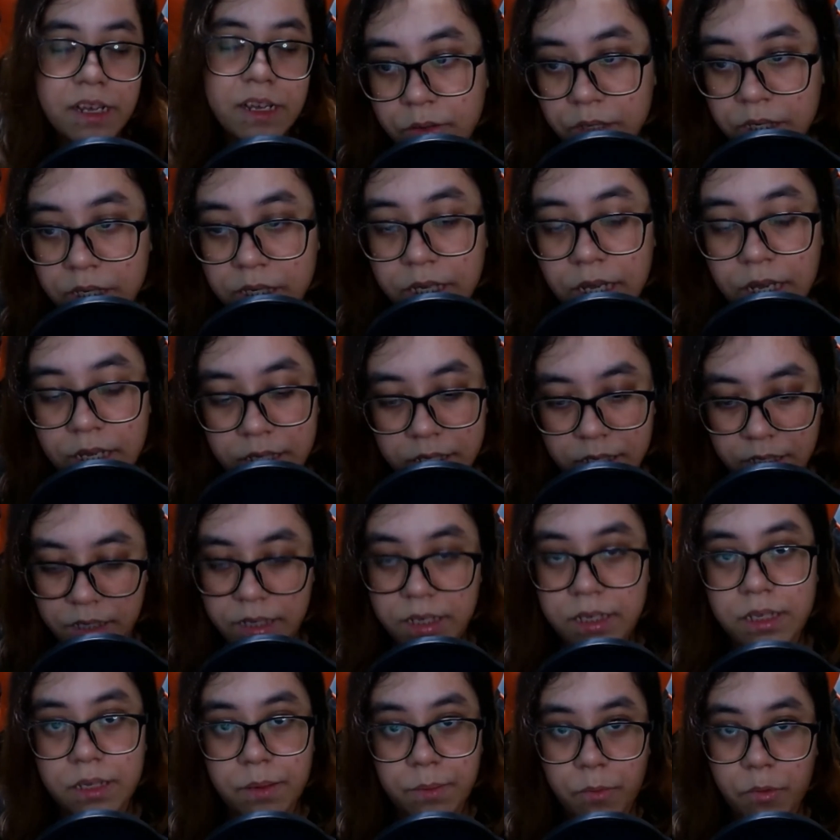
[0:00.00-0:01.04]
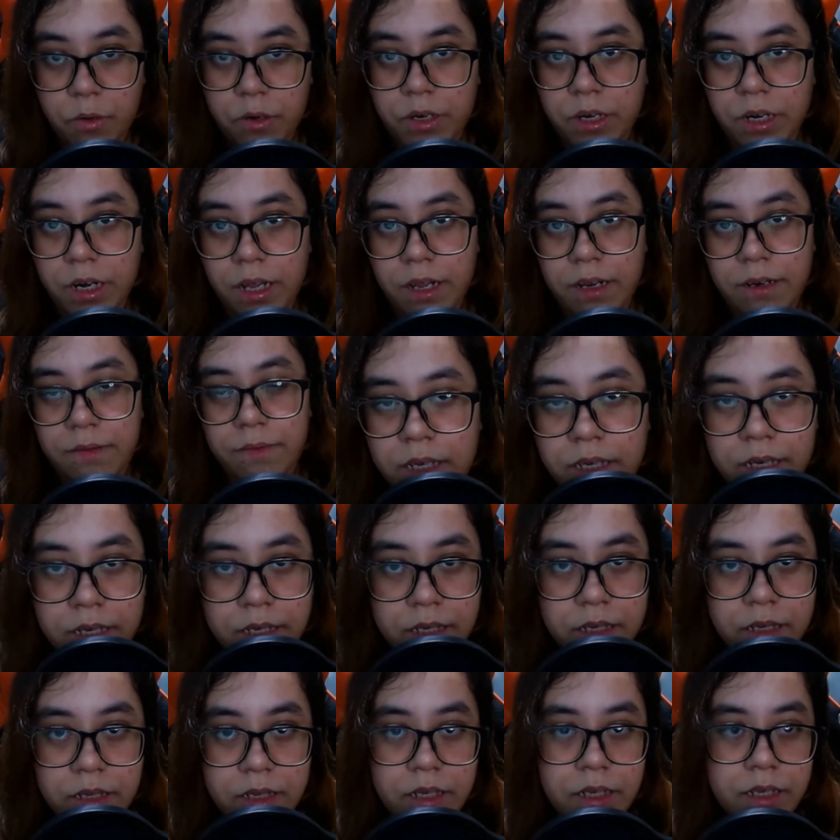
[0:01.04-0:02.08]
So he's the Mori clan.
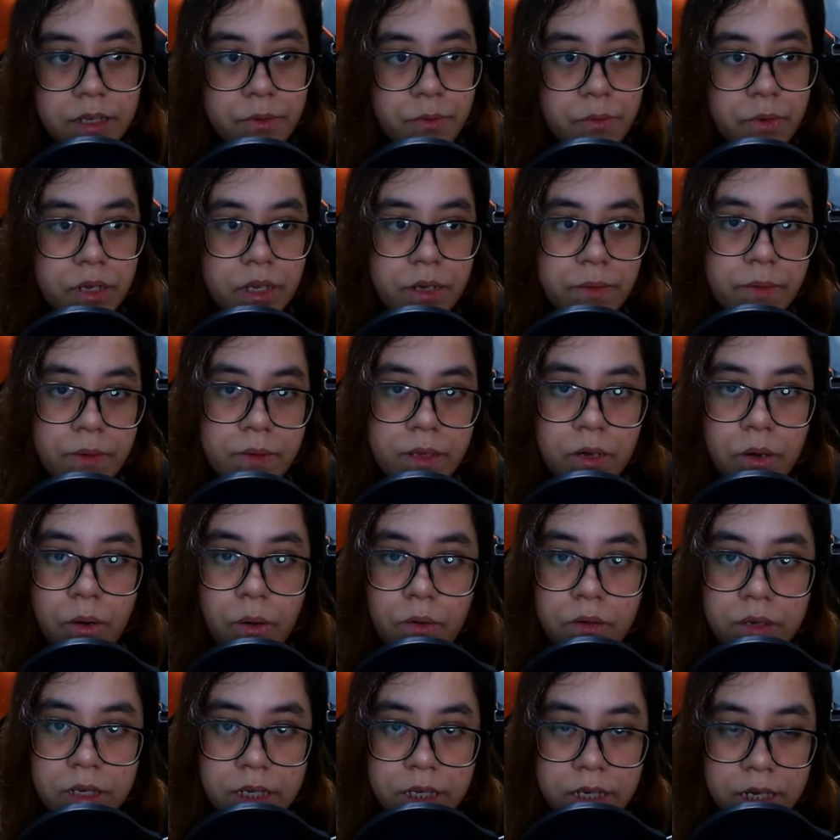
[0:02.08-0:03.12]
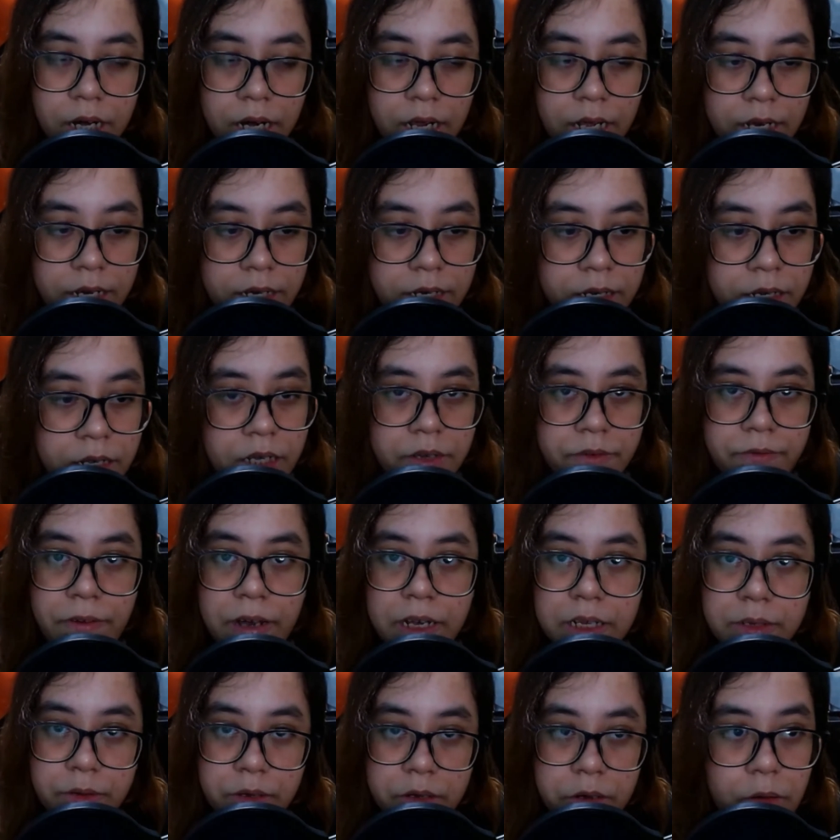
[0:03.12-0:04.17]
He's working with the Ochi clan. He
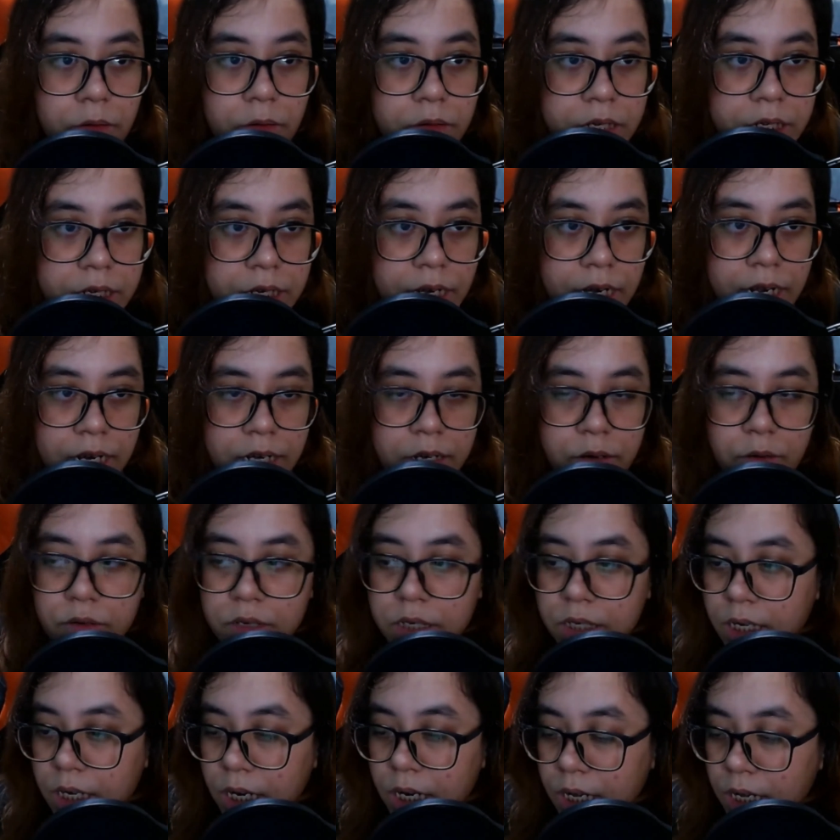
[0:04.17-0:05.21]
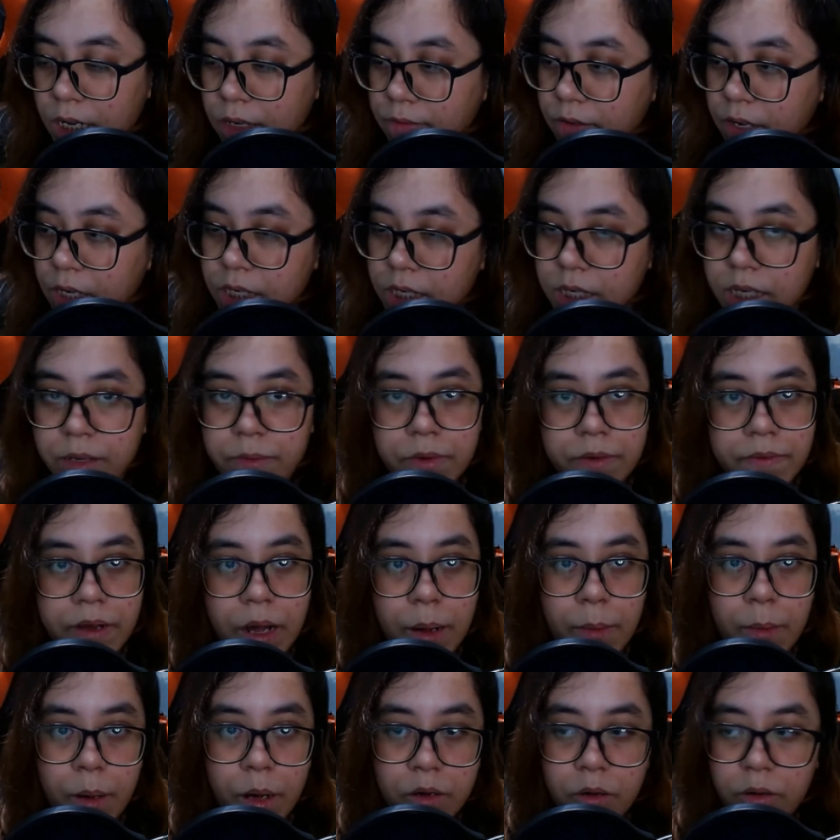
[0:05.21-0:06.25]
fights with the Ochi clan. Ochi clan fighting with
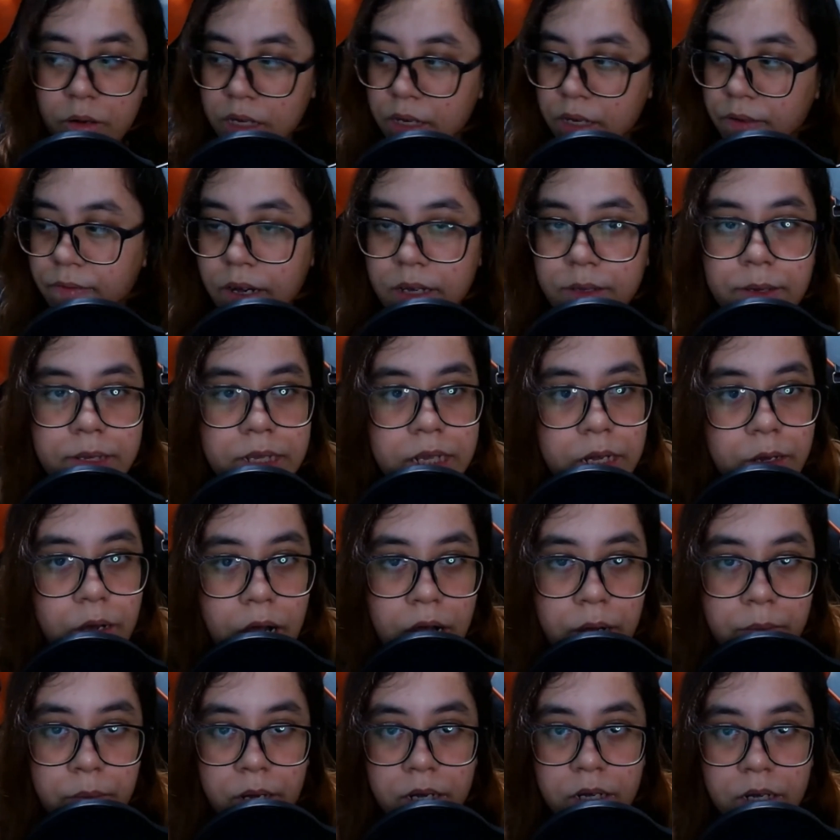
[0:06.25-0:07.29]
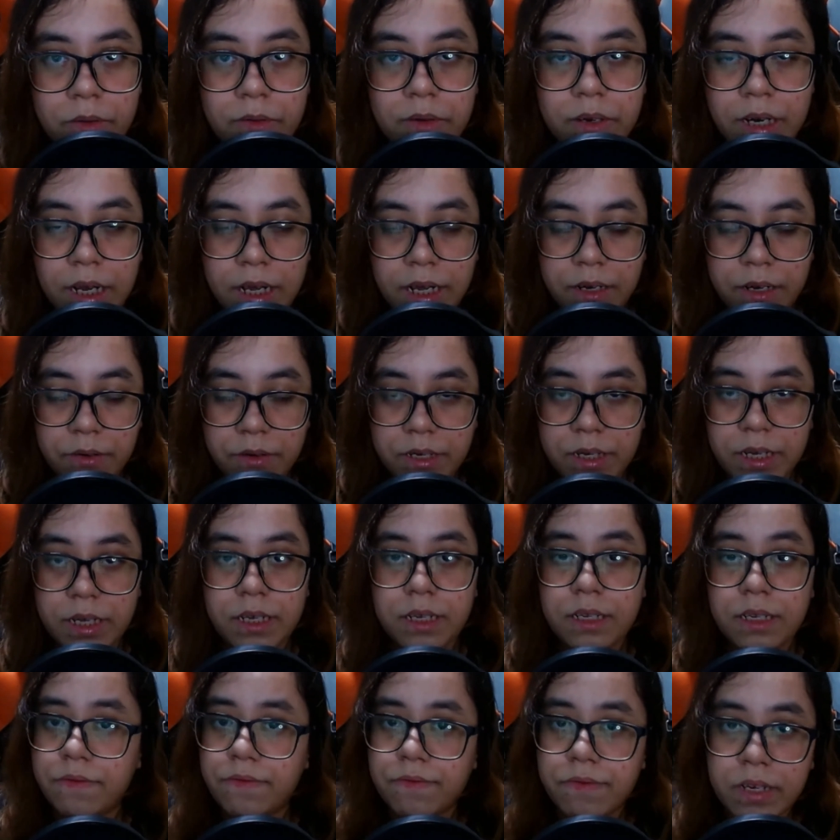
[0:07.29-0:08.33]
Amago. He fights with the Amago clan, okay?
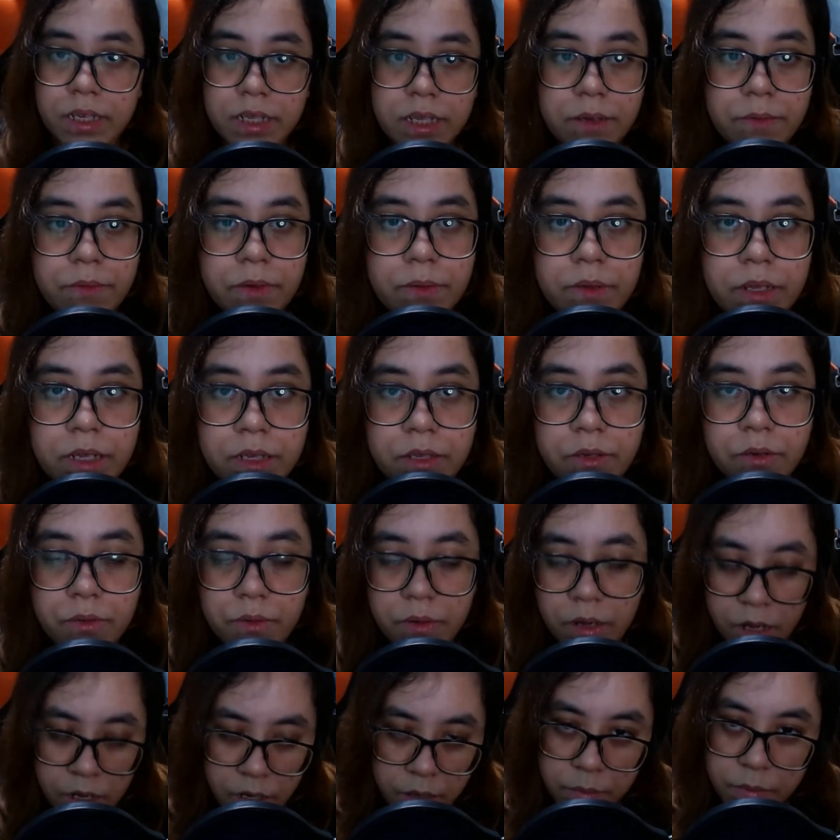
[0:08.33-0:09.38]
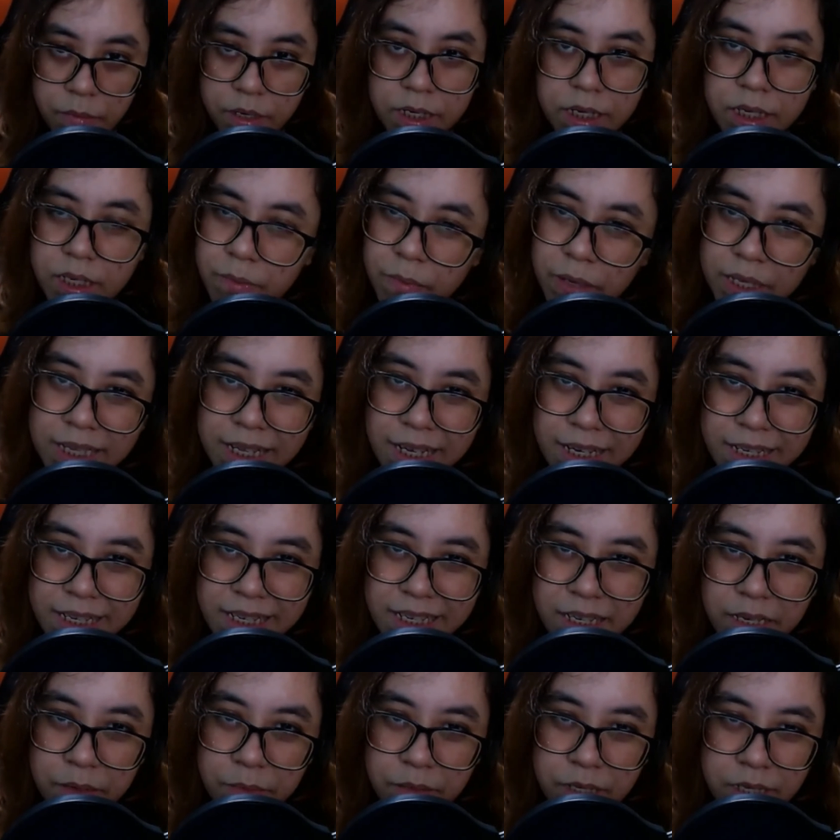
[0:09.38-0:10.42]
He's fighting with these two, but he's maintaining
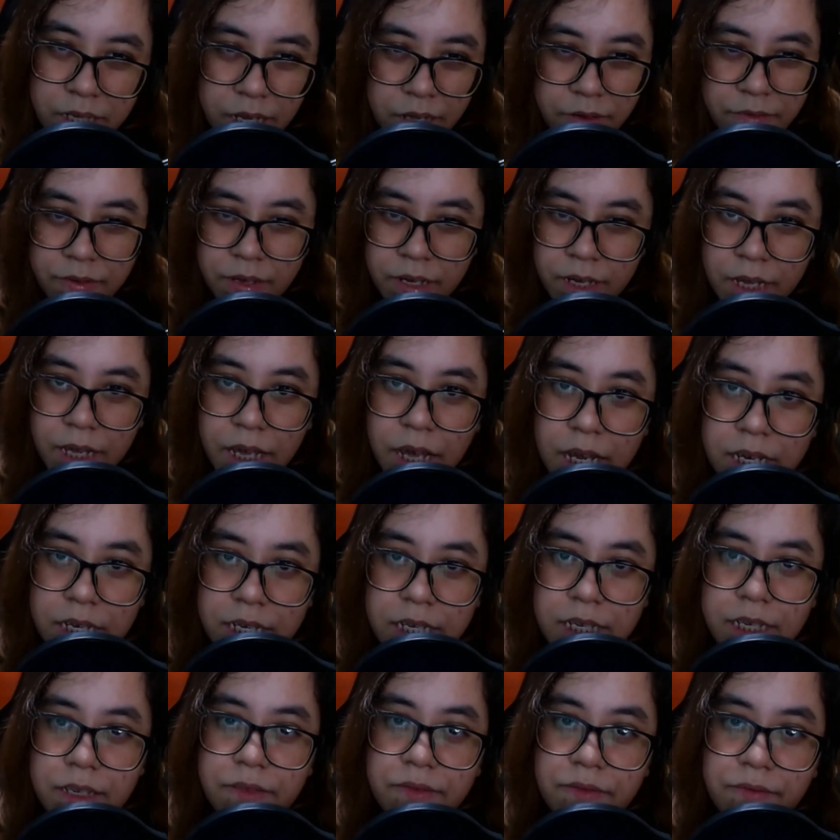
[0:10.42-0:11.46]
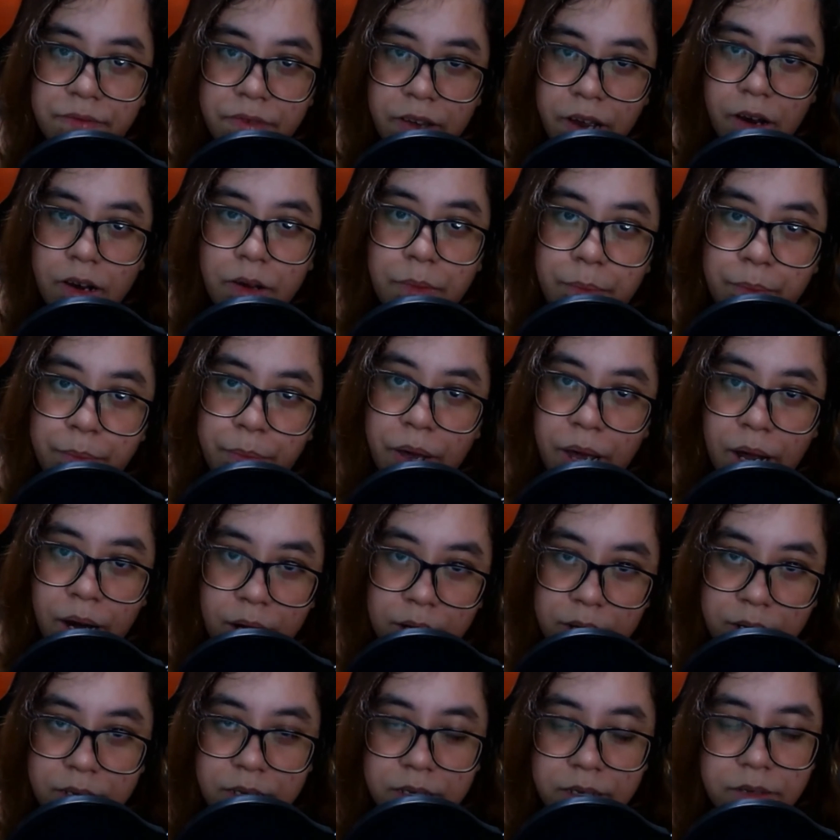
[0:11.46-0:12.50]
himself and he's very
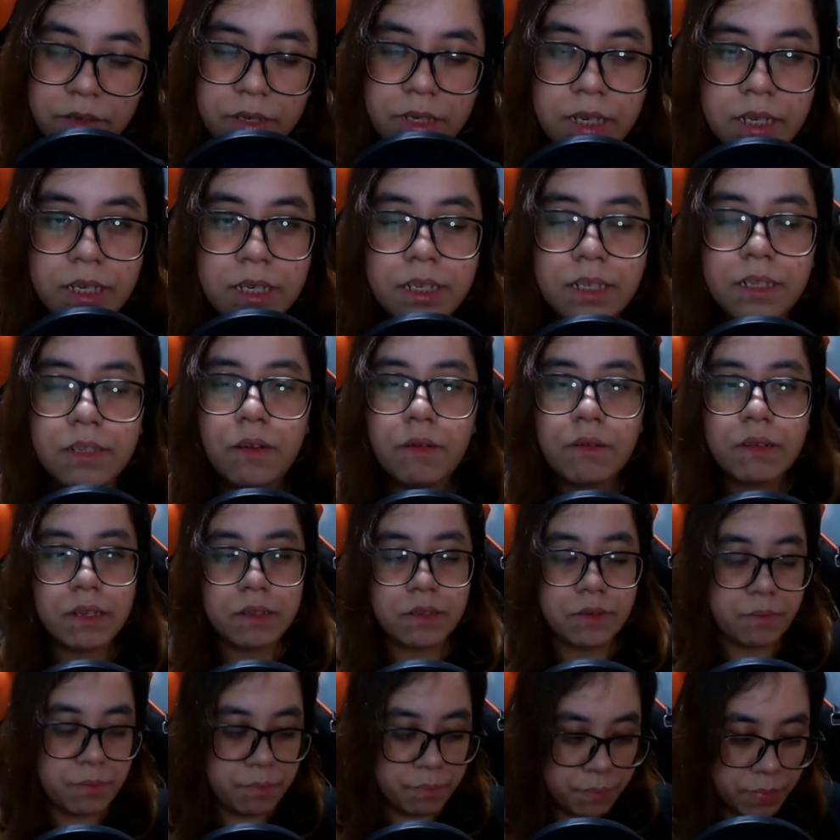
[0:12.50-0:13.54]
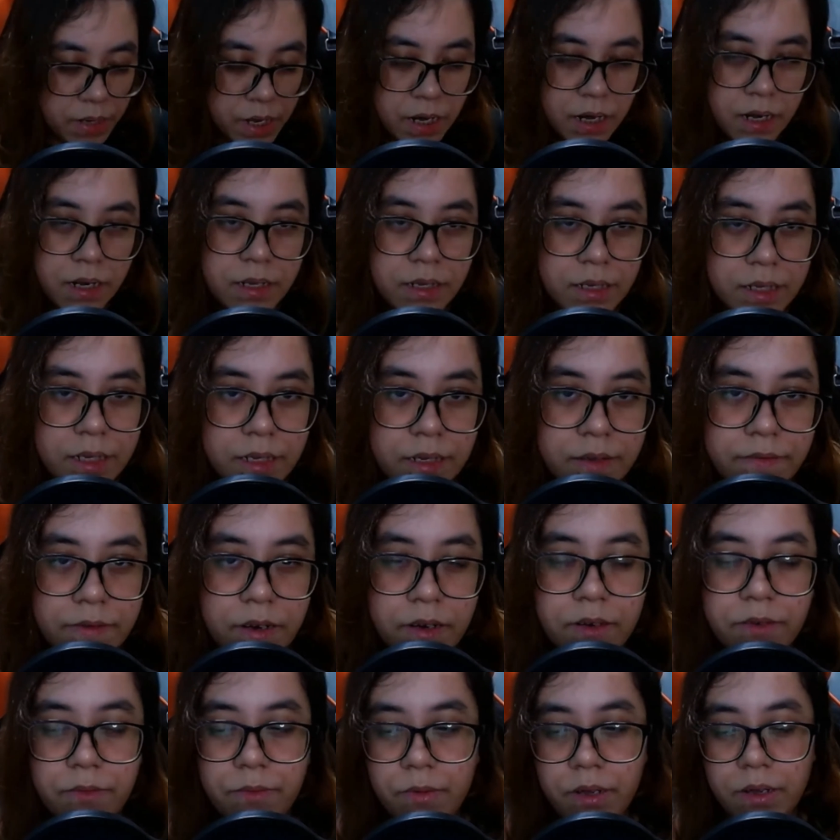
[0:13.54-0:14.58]
balanced, okay? He knows how to balance things
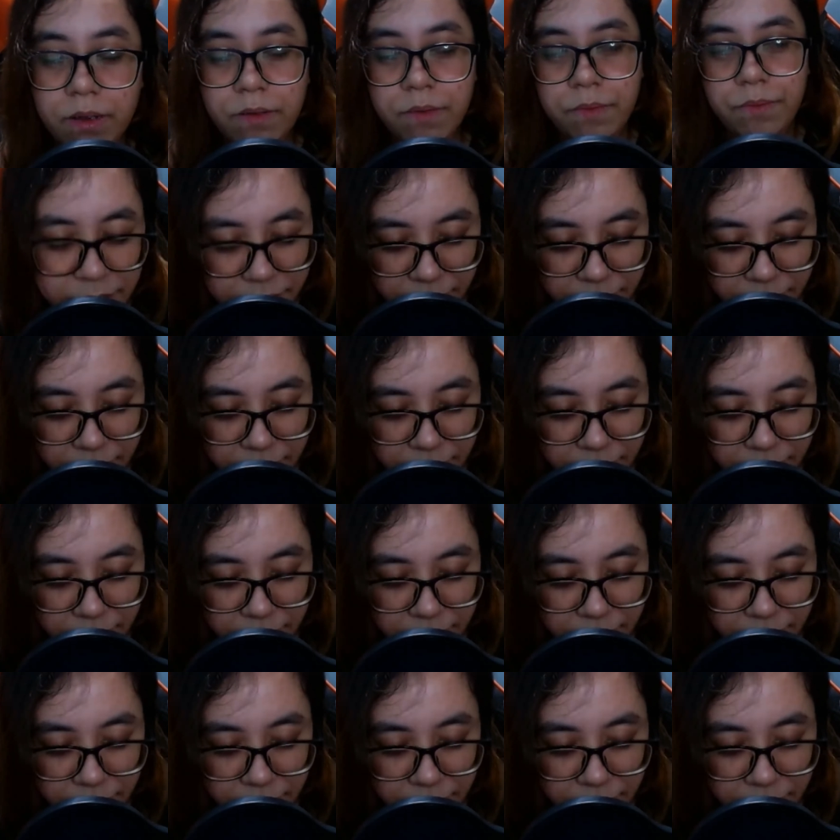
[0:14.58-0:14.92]
very well.